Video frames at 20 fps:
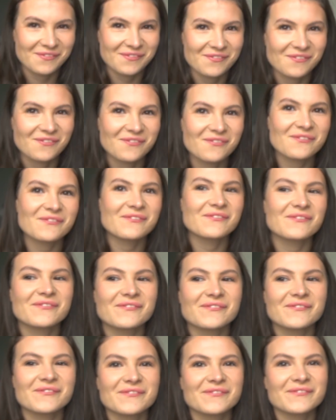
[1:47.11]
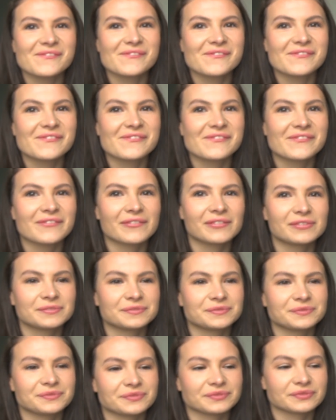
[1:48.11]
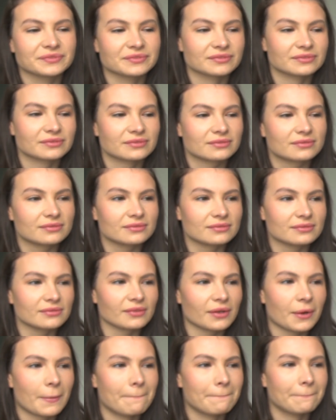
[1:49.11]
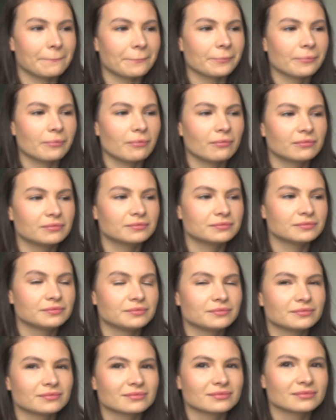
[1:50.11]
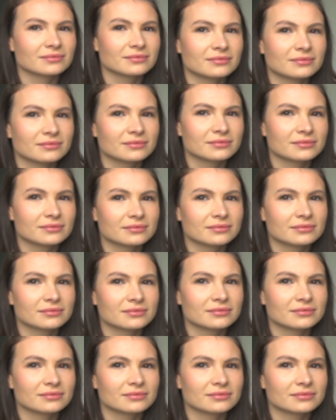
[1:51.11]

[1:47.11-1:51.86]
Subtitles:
No words are spoken by the person on screen.